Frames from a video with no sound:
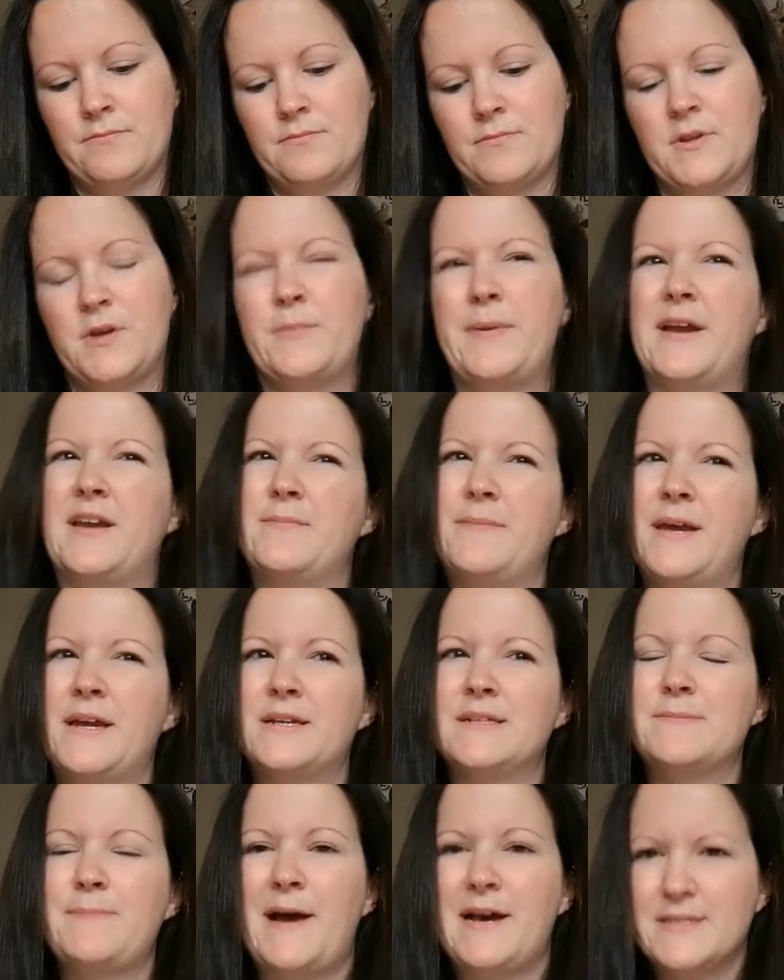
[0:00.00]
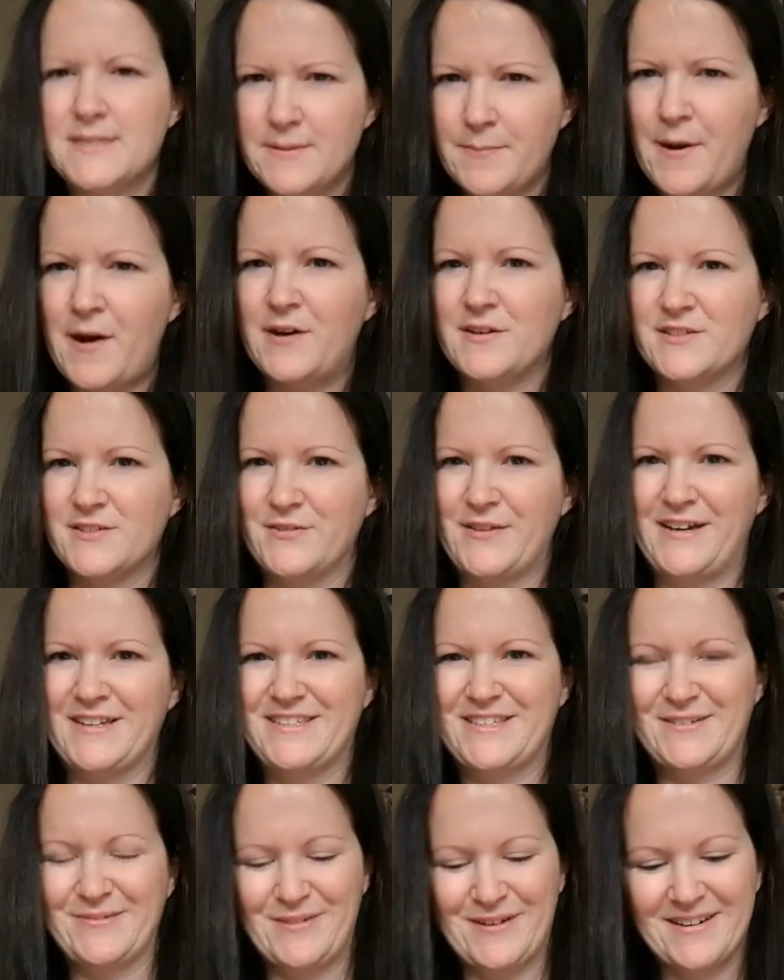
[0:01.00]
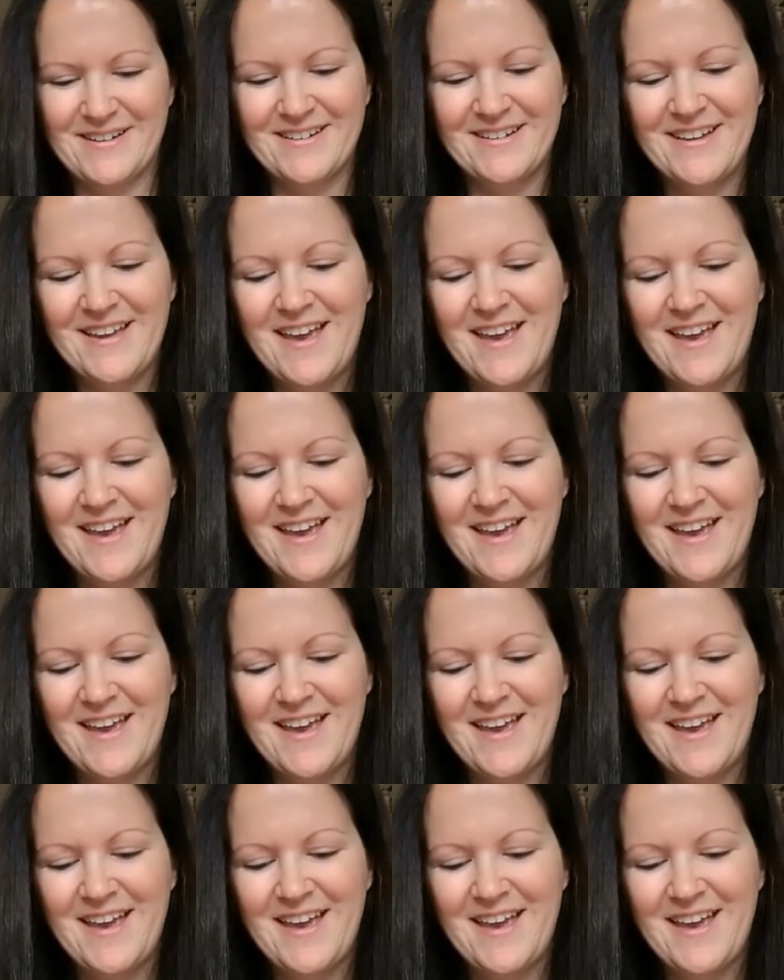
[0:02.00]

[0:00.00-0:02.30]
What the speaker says: Not Pick and Mix, Pass the Parcel, that's the one.